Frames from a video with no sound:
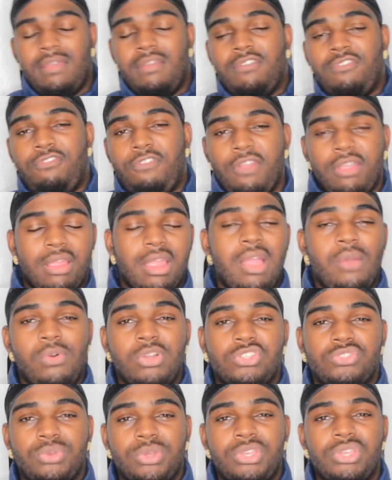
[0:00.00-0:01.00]
Figure out
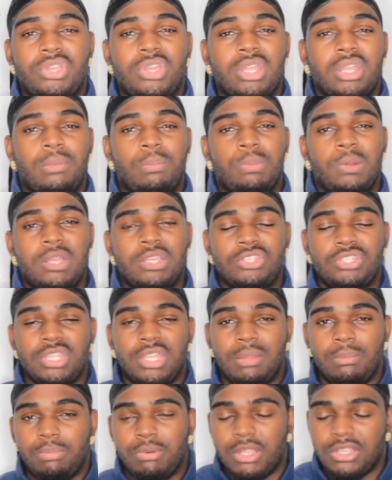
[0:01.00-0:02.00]
which way you're gonna brush
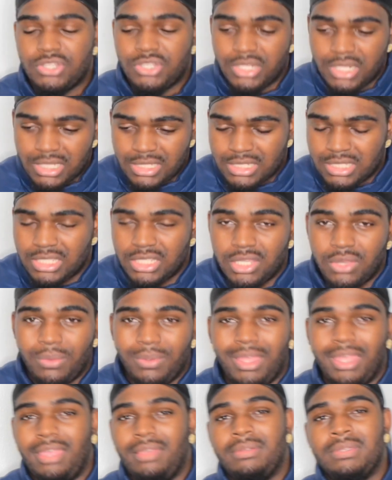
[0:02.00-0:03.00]
it and brush it into your
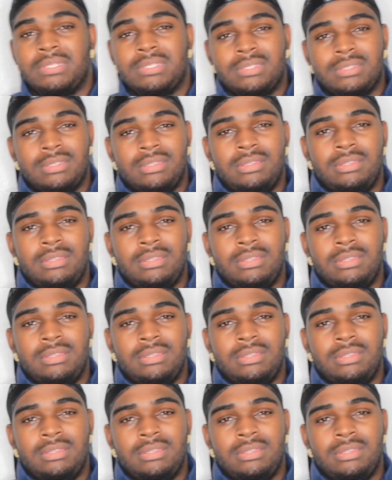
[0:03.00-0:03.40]
waves.